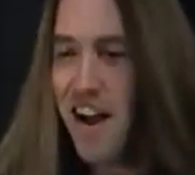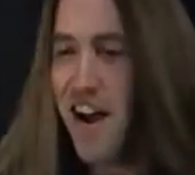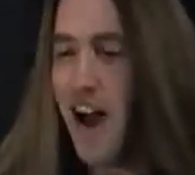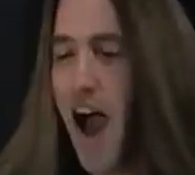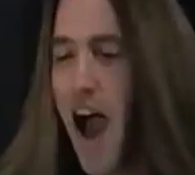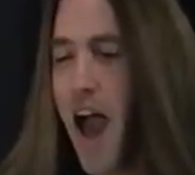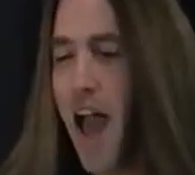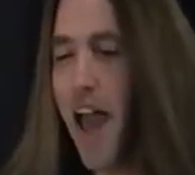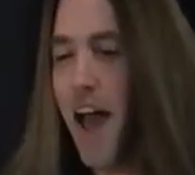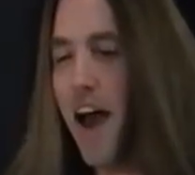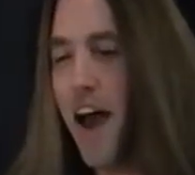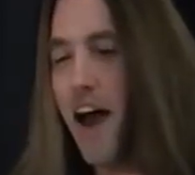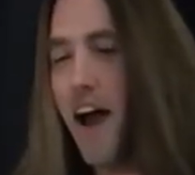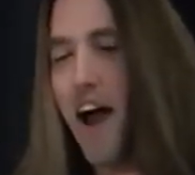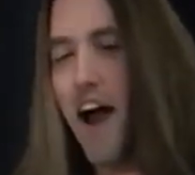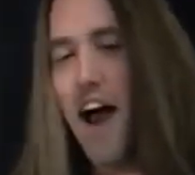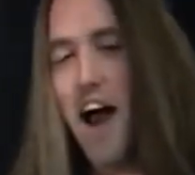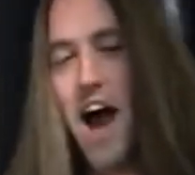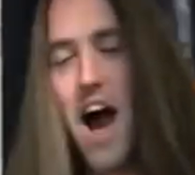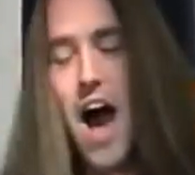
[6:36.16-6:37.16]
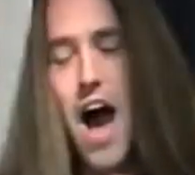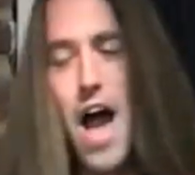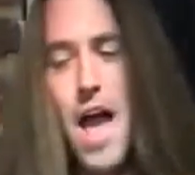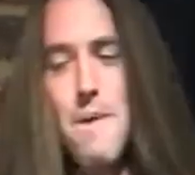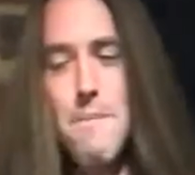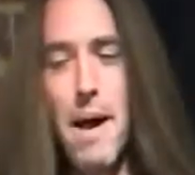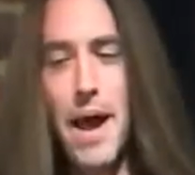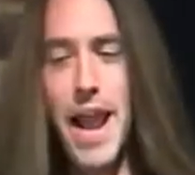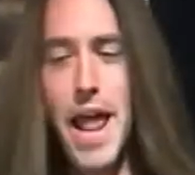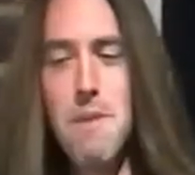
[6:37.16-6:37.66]
Hi, hi,
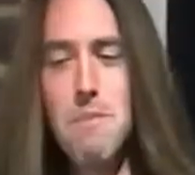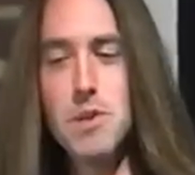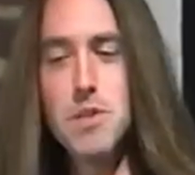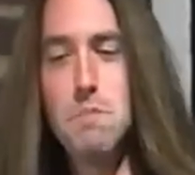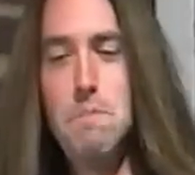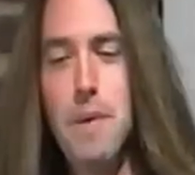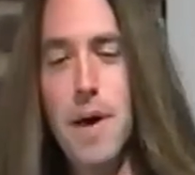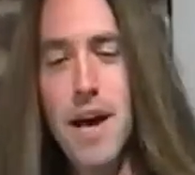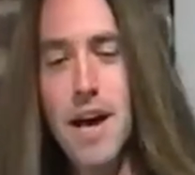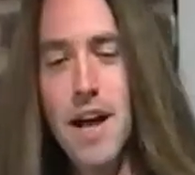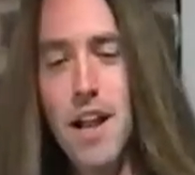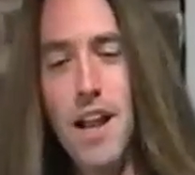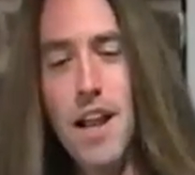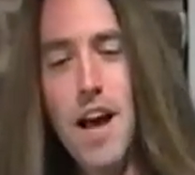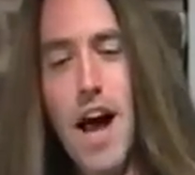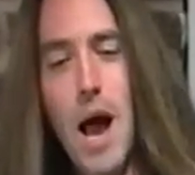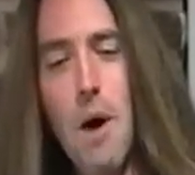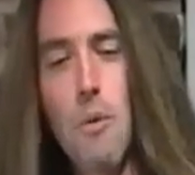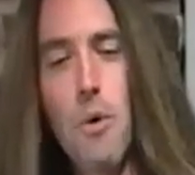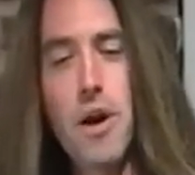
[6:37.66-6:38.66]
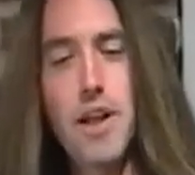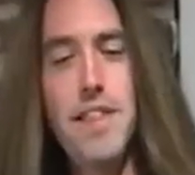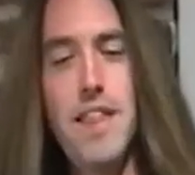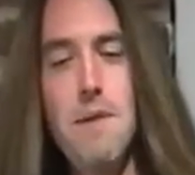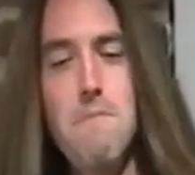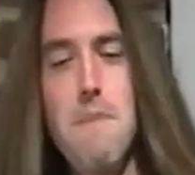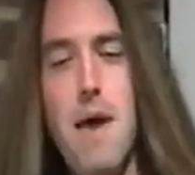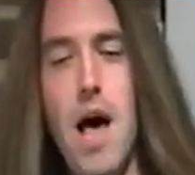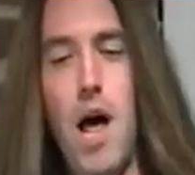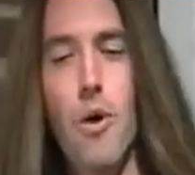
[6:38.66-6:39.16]
my name is Bill. I work in
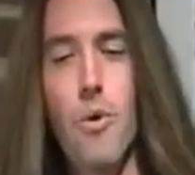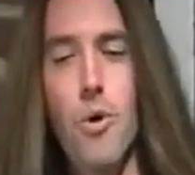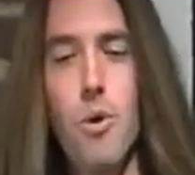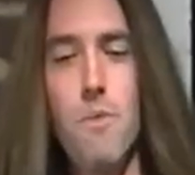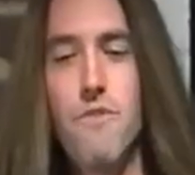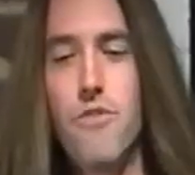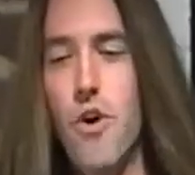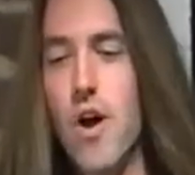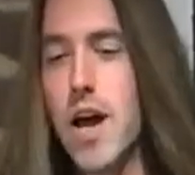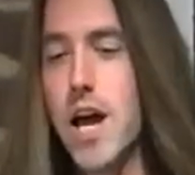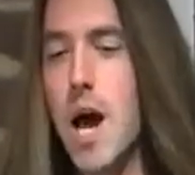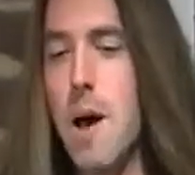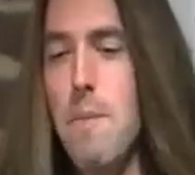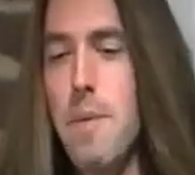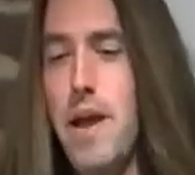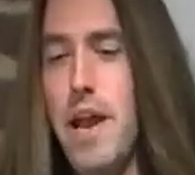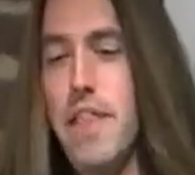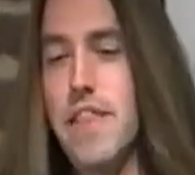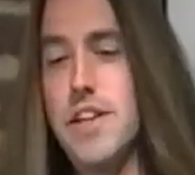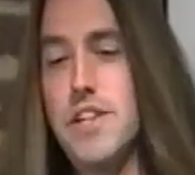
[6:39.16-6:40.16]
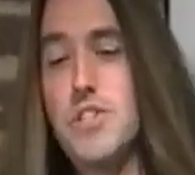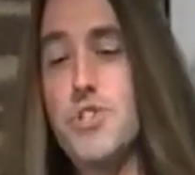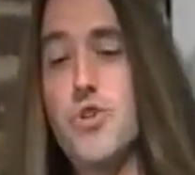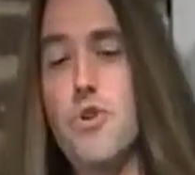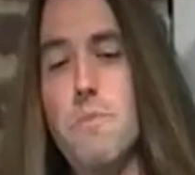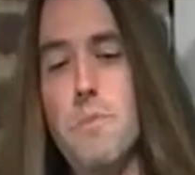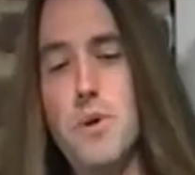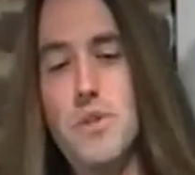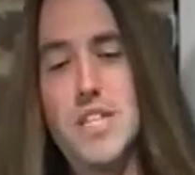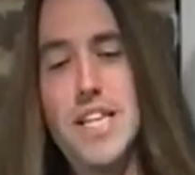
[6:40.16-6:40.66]
the mailroom for a company that
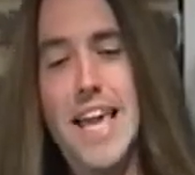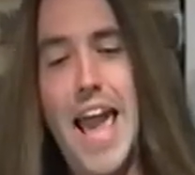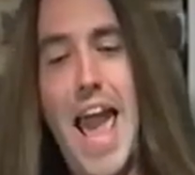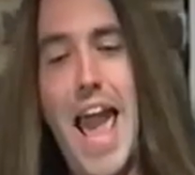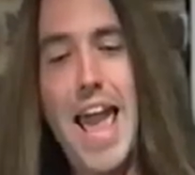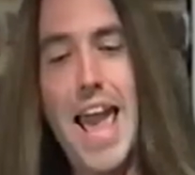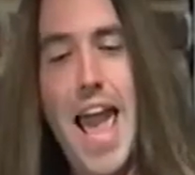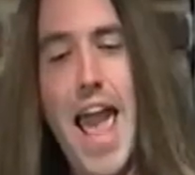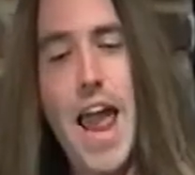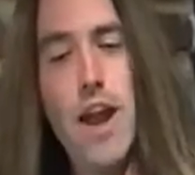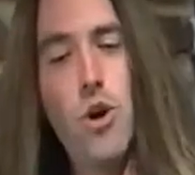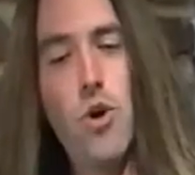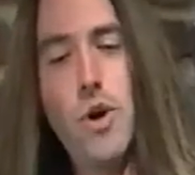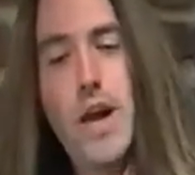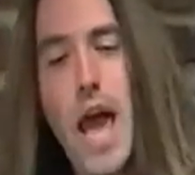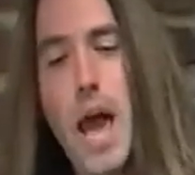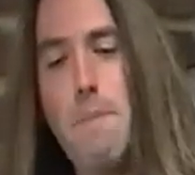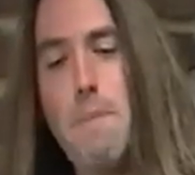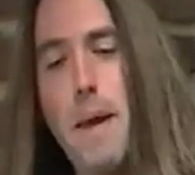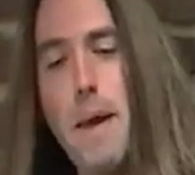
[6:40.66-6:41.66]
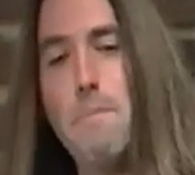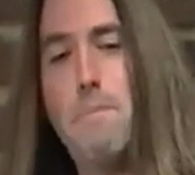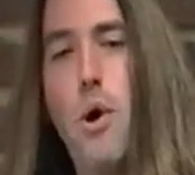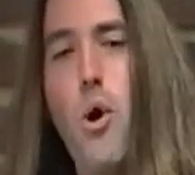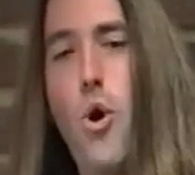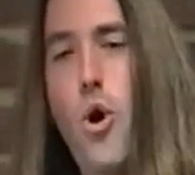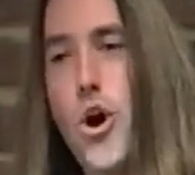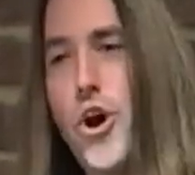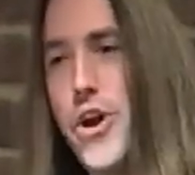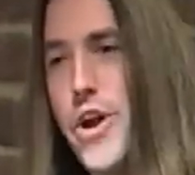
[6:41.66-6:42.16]
distributes gay anal gaping
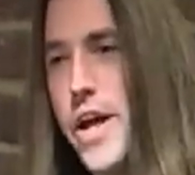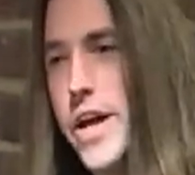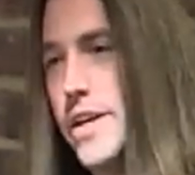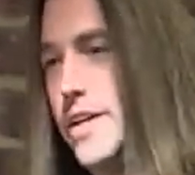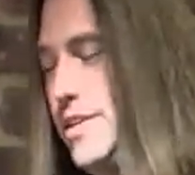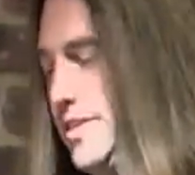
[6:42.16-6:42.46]
porn.